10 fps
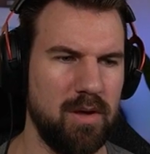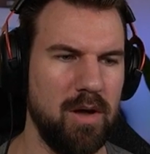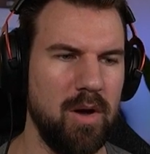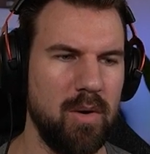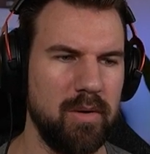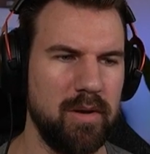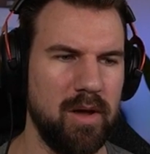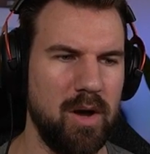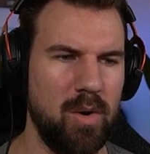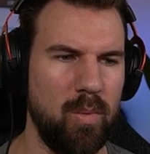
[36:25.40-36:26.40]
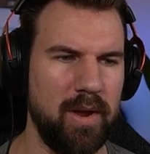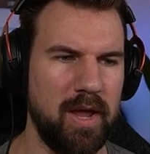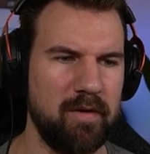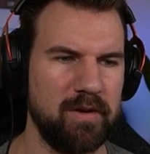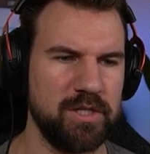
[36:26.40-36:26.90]
Oh no, we
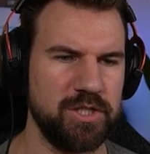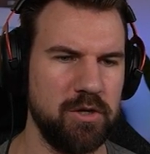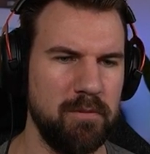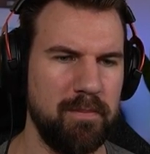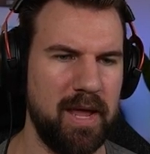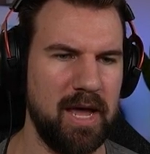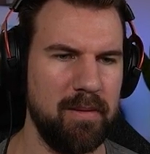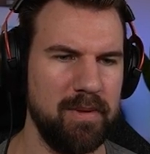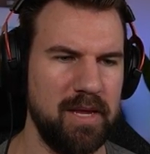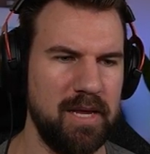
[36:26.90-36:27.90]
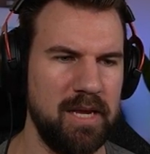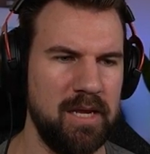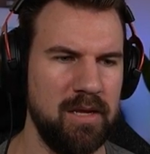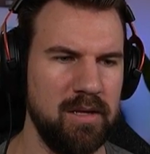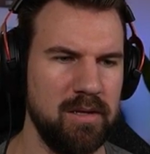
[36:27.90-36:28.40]
have to shoot
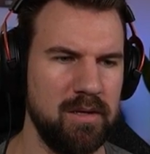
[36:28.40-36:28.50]
Bambi?